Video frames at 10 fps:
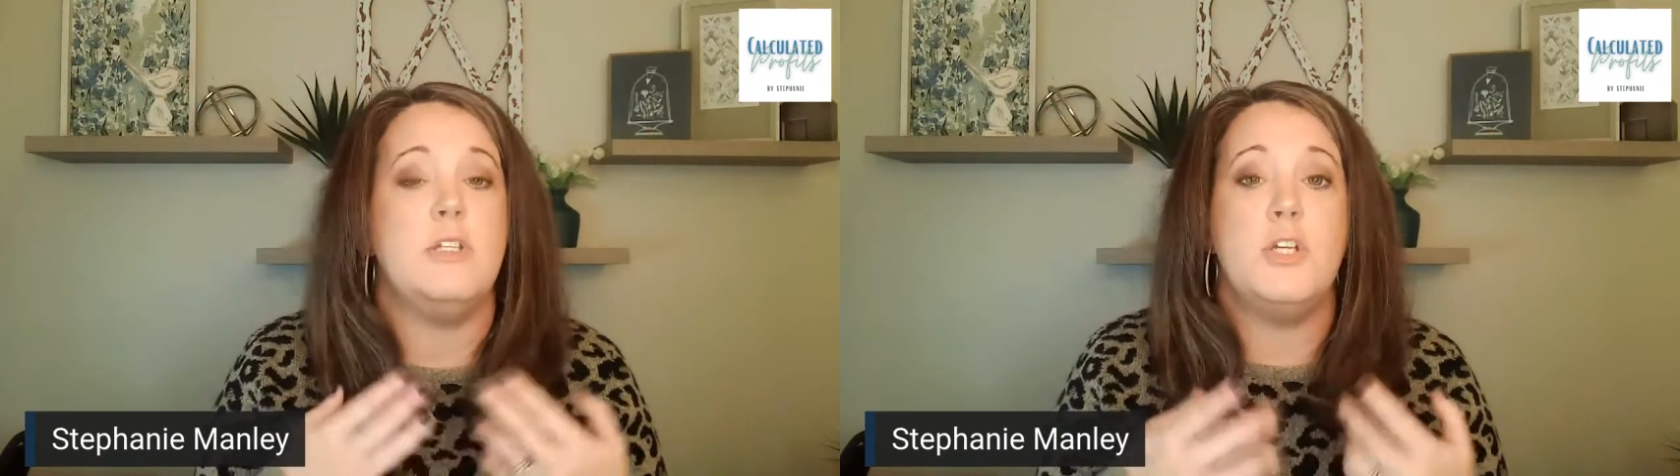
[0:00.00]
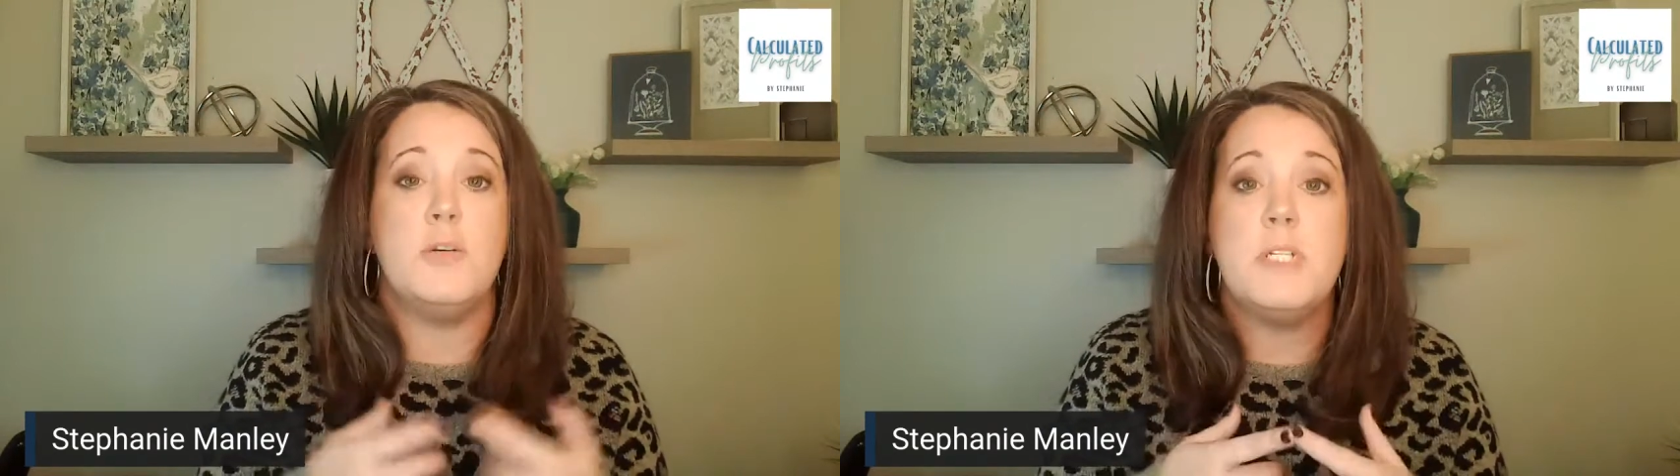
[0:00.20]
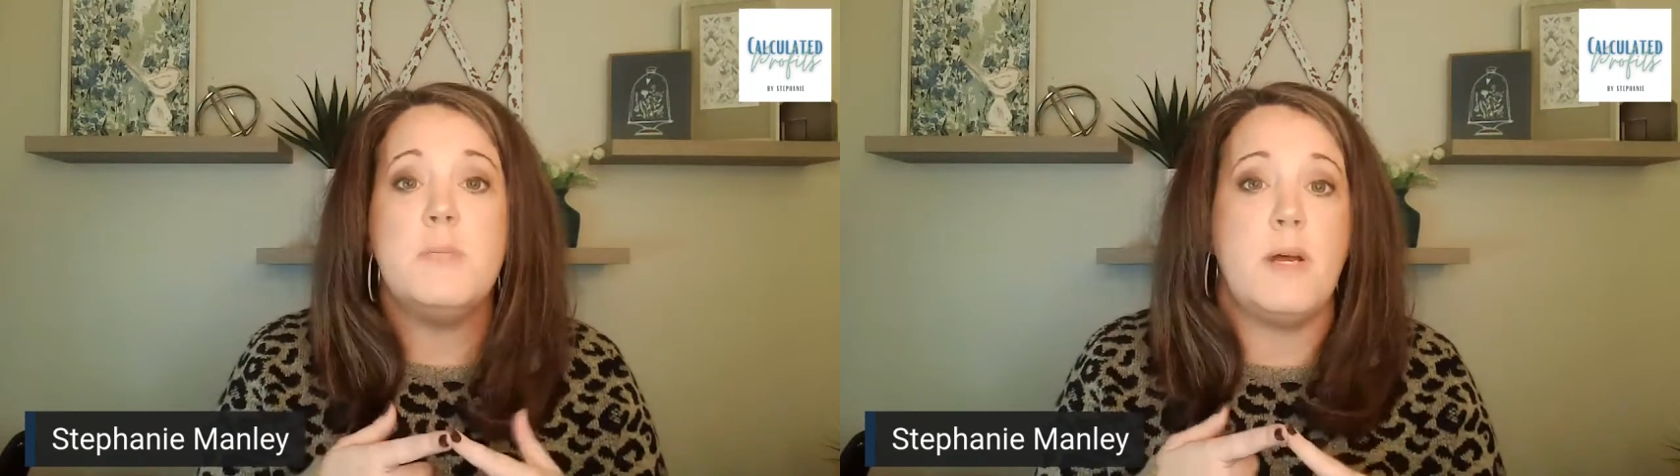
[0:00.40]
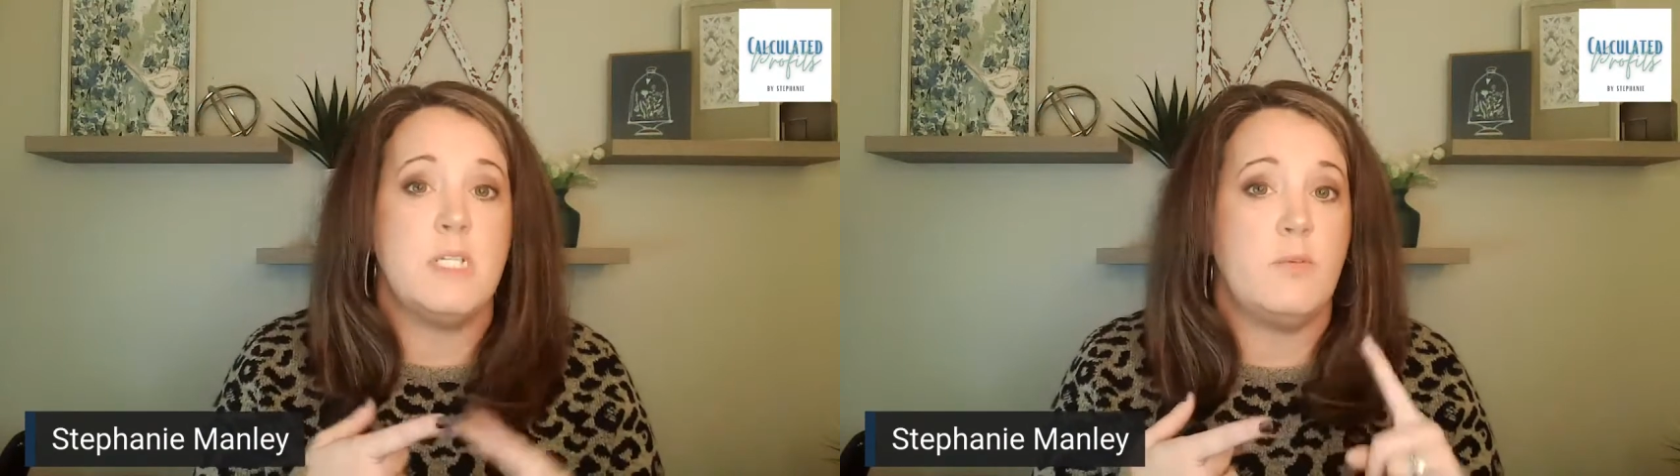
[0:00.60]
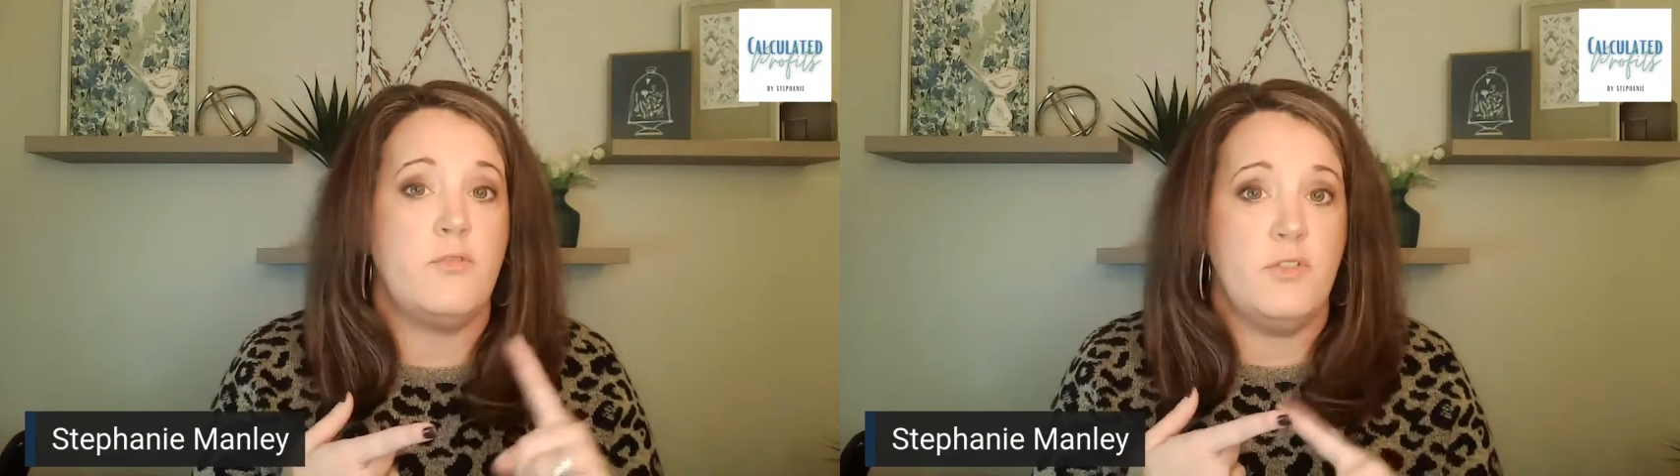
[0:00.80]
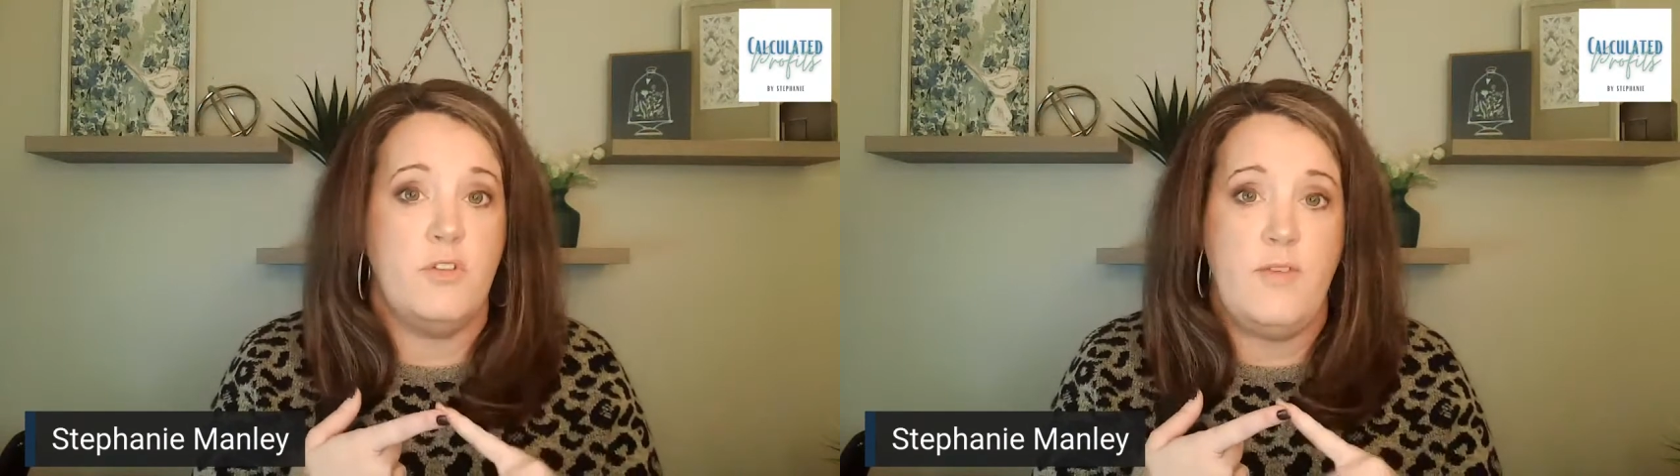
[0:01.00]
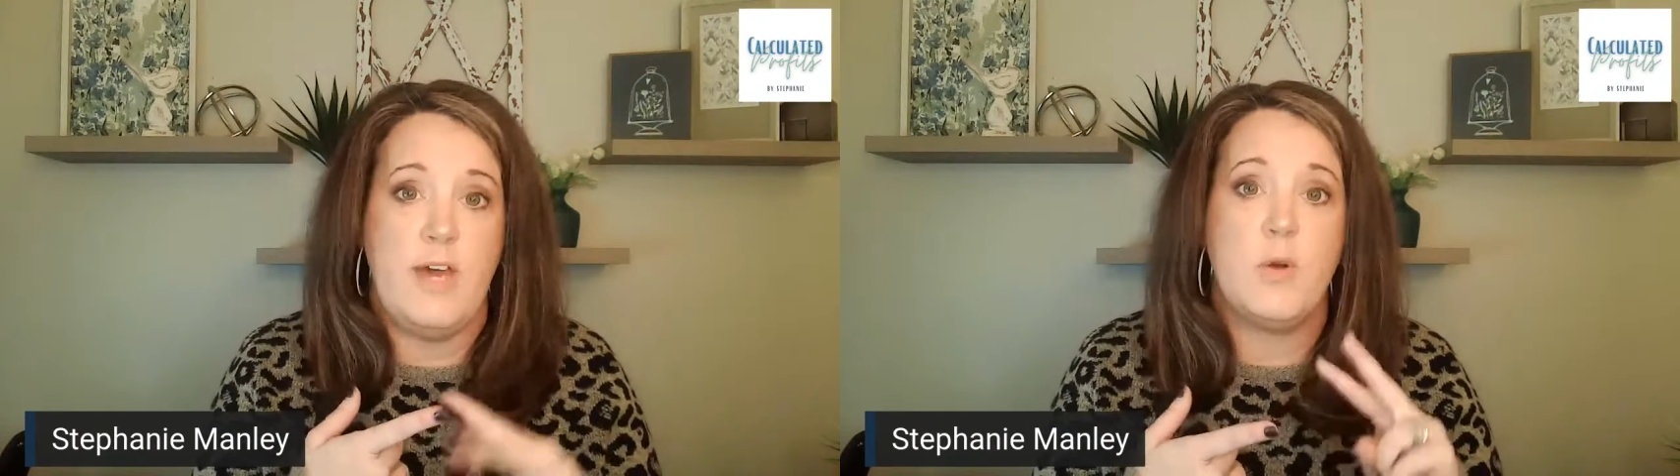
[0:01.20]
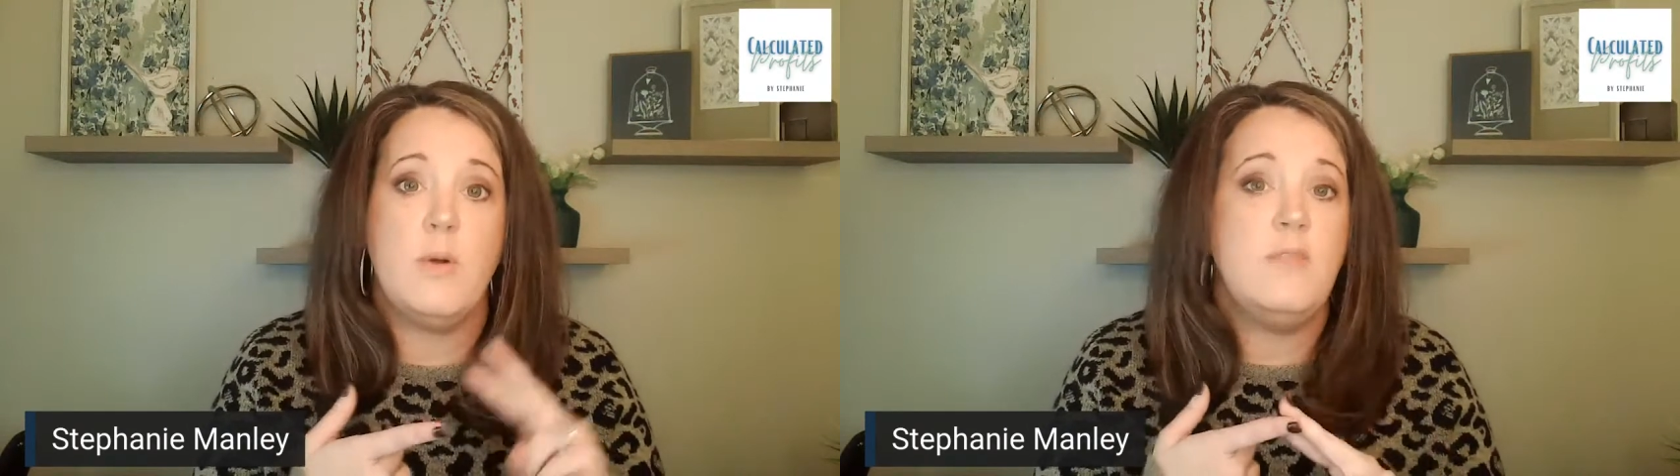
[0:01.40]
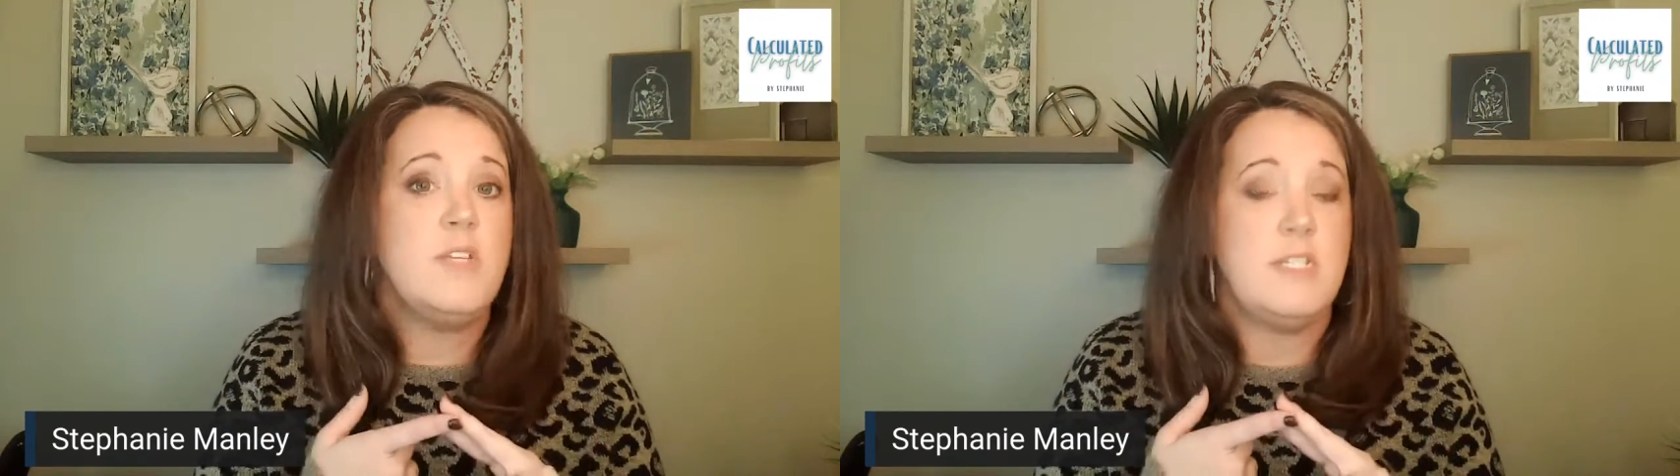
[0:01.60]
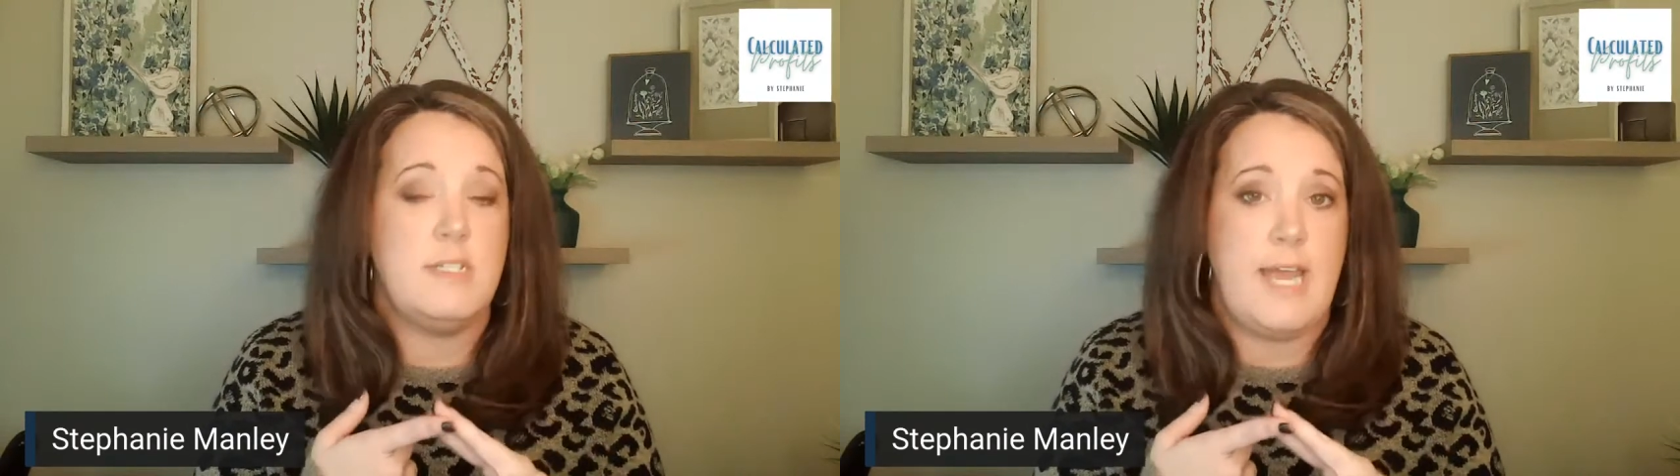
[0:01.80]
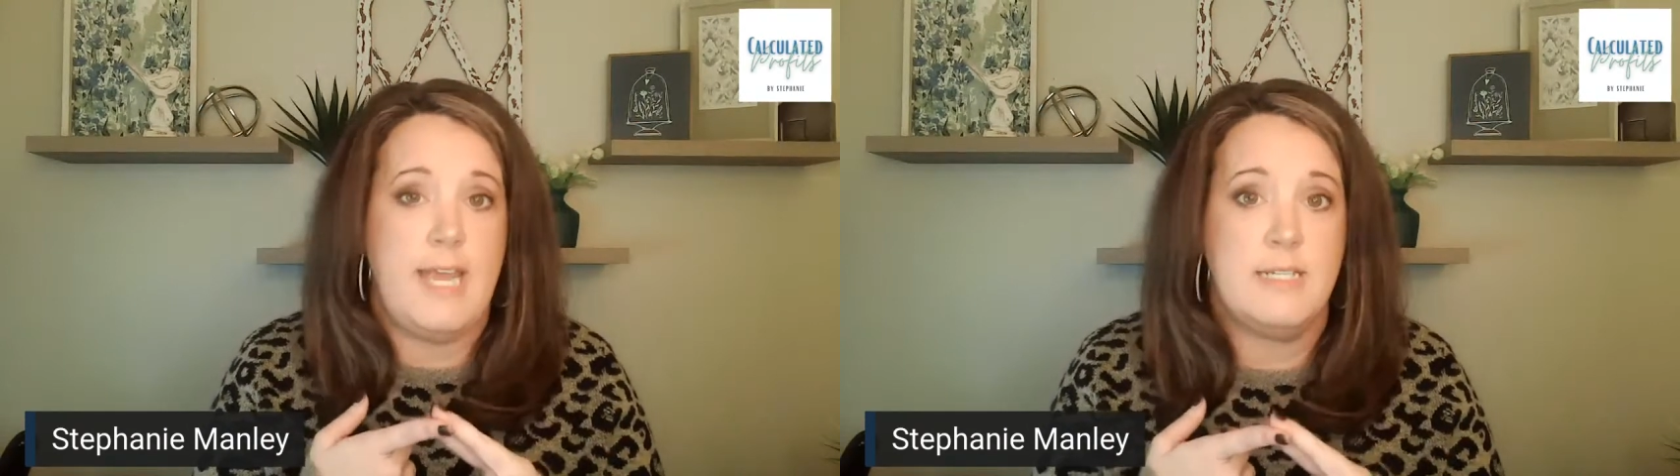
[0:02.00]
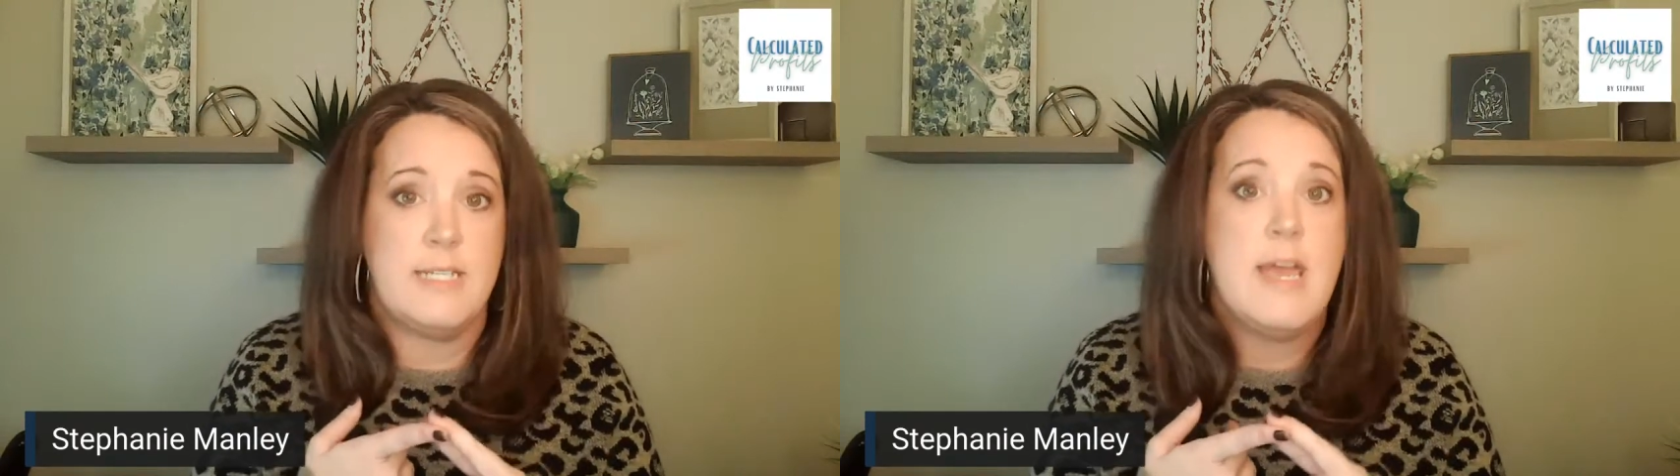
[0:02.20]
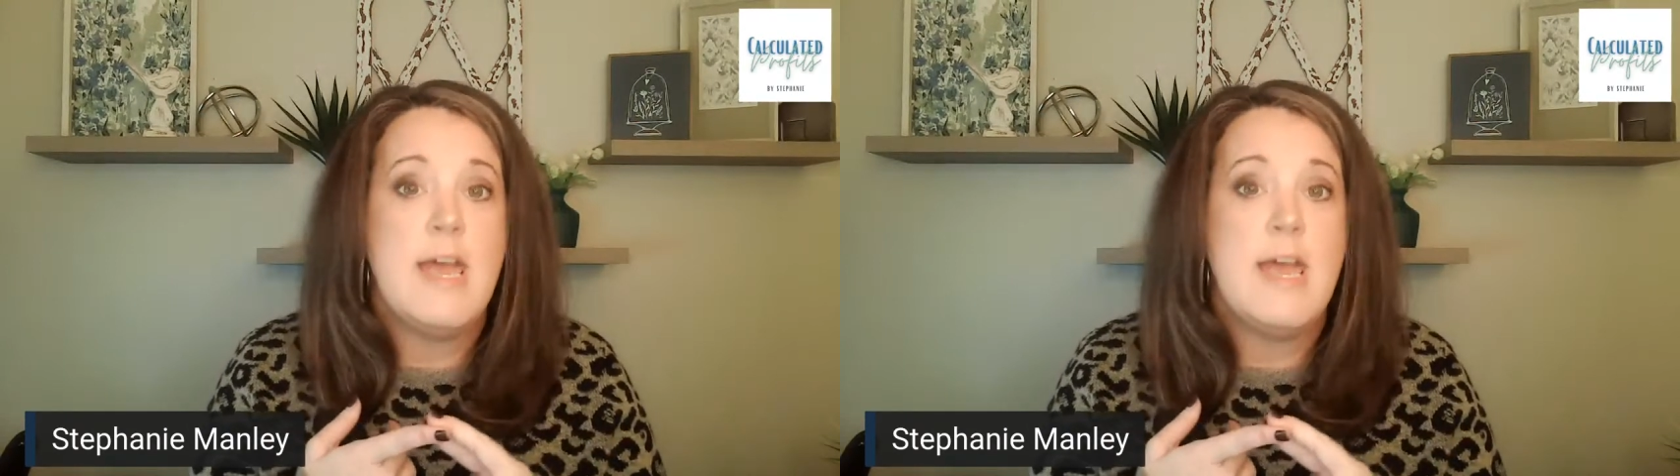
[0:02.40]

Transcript: You're responsible for the federal and the state,